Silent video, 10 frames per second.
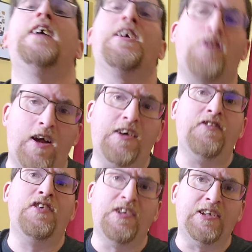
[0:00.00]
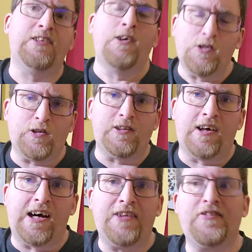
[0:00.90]
as long as you know your local
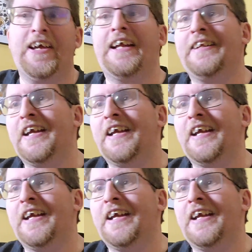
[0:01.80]
laws and